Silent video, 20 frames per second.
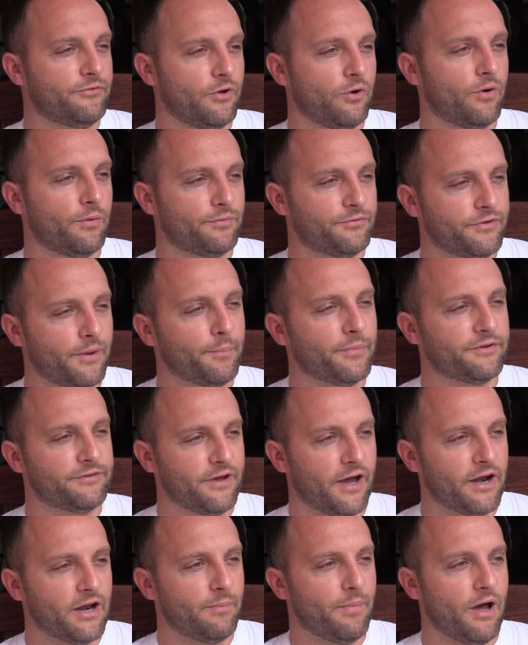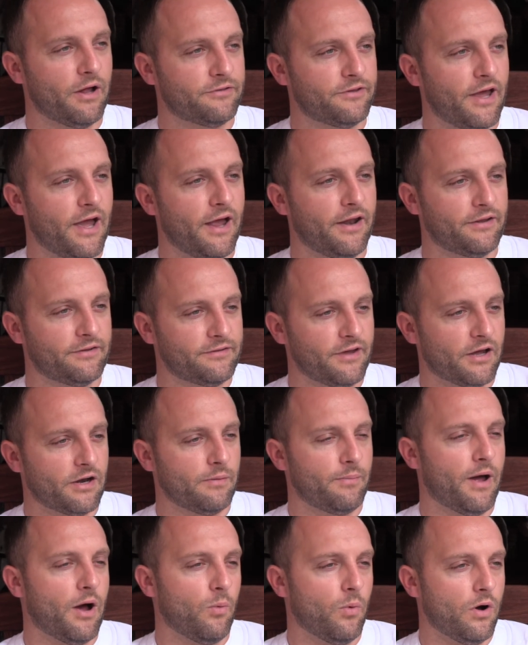So I'm excited about that, excited
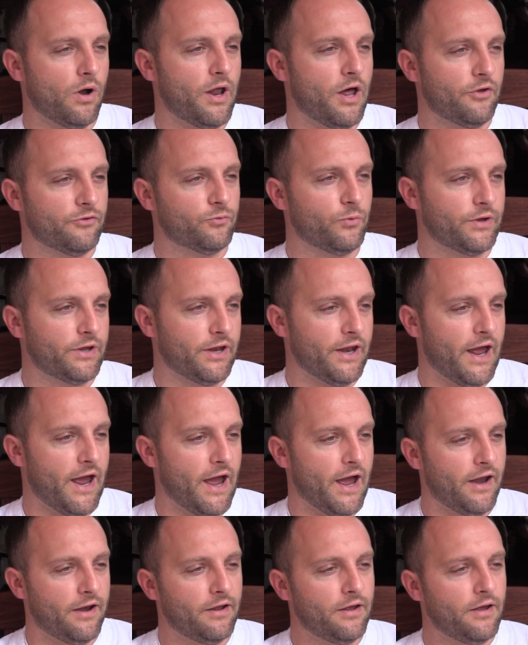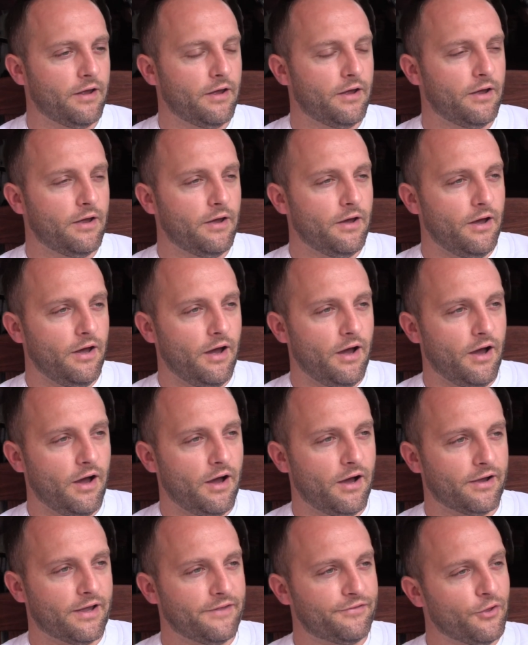about what else we can add.
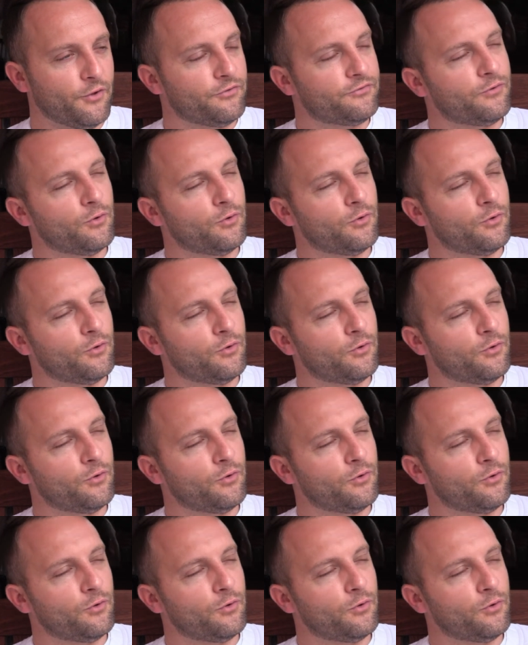Get those